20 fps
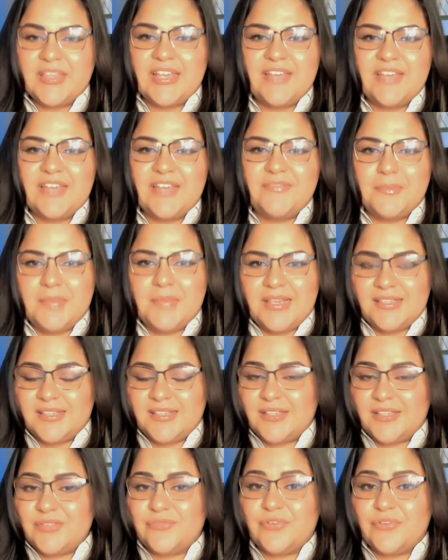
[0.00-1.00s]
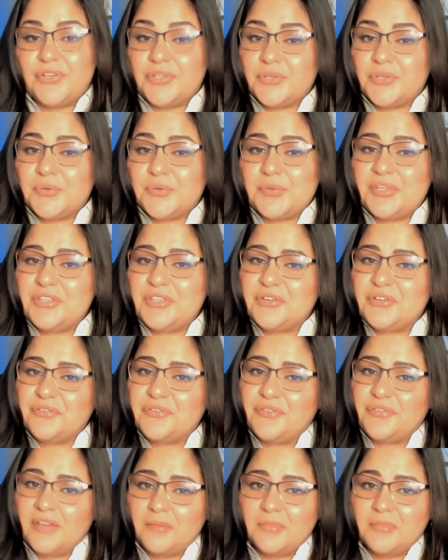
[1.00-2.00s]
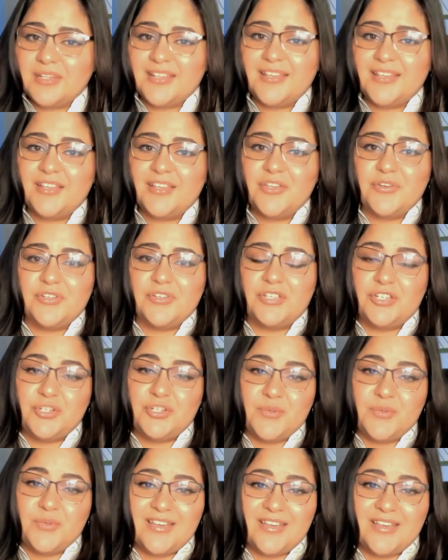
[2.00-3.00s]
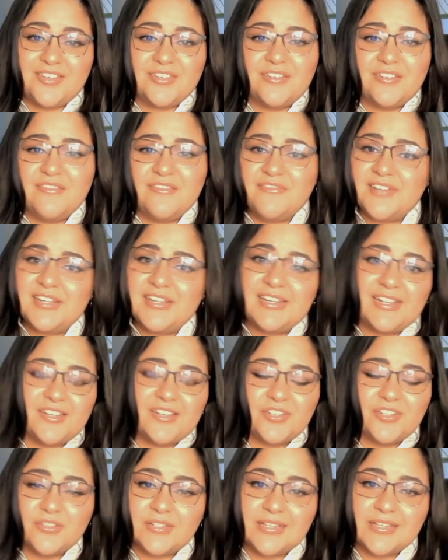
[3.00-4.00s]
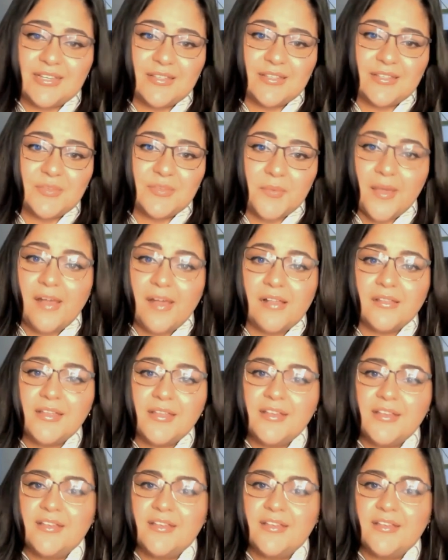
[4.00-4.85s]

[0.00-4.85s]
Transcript: If it makes sense for you and your family and your situation financially as well,